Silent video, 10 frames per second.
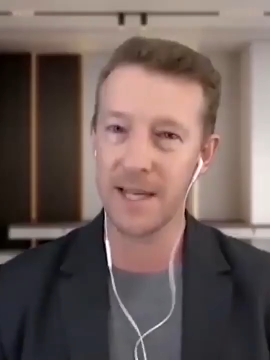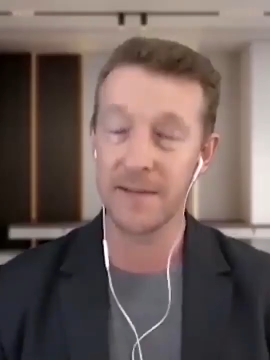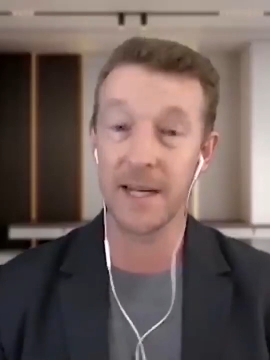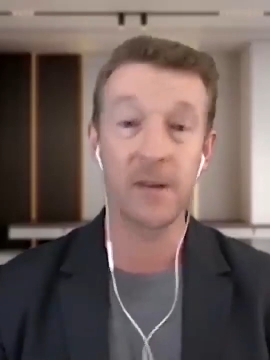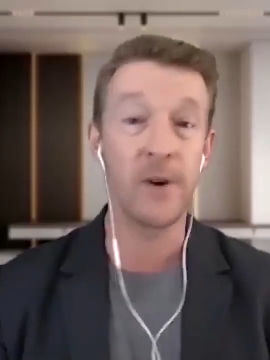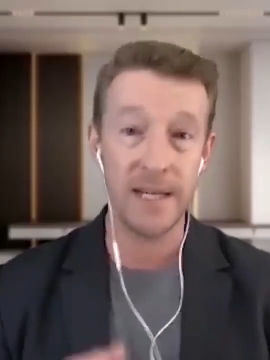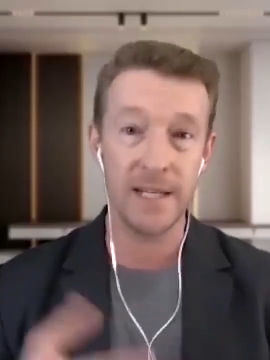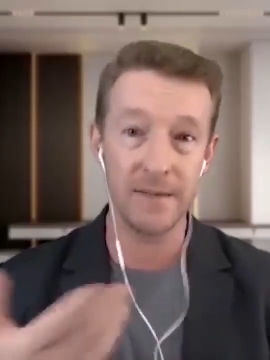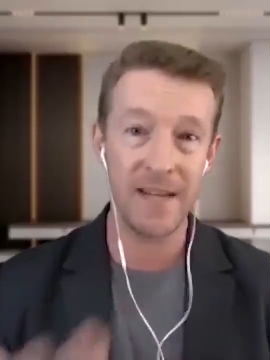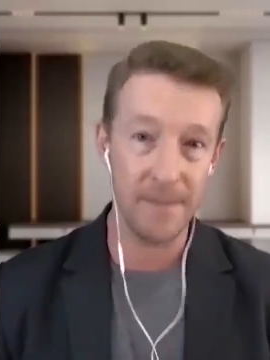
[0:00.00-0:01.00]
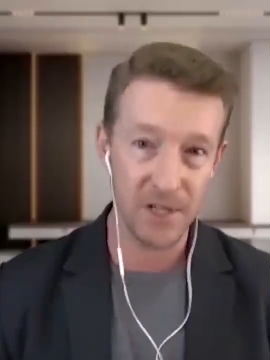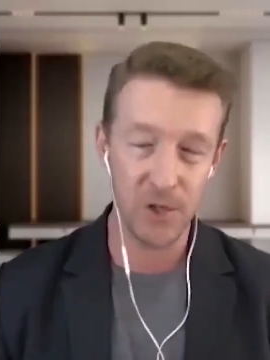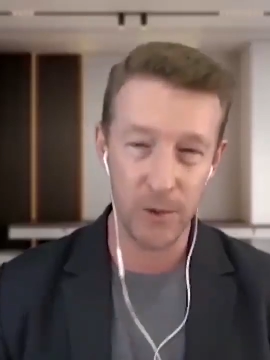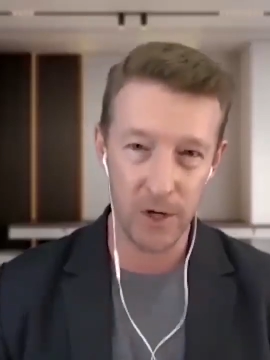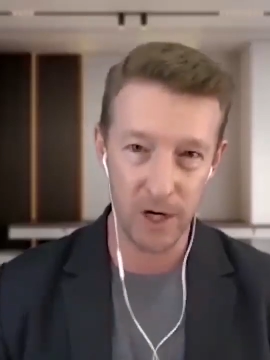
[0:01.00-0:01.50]
that have done a great deal of damage
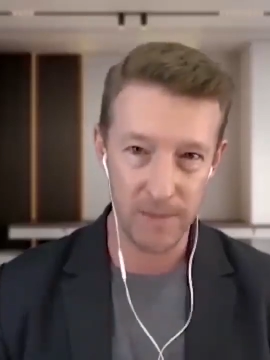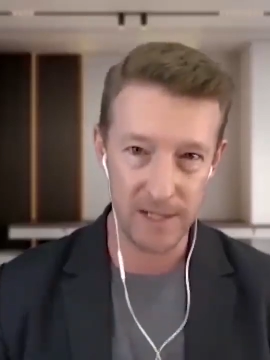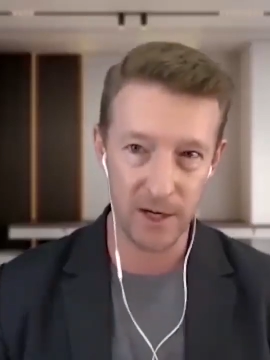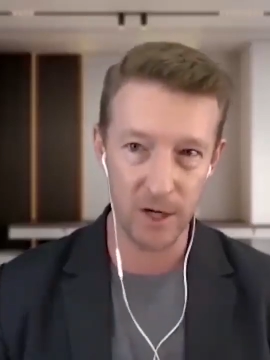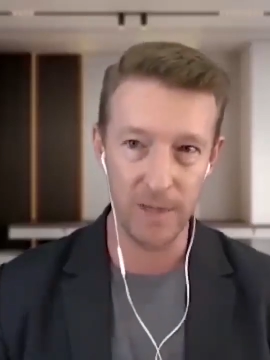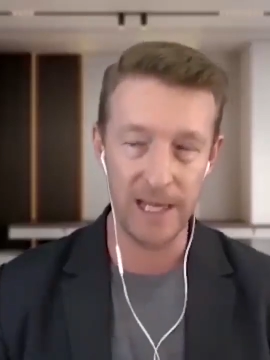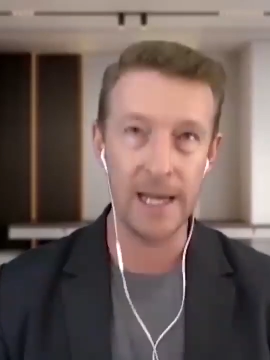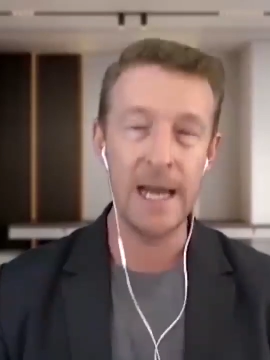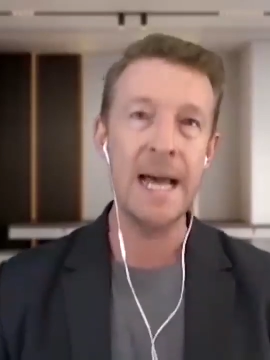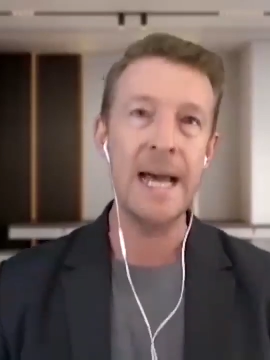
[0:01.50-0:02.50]
to economies globally,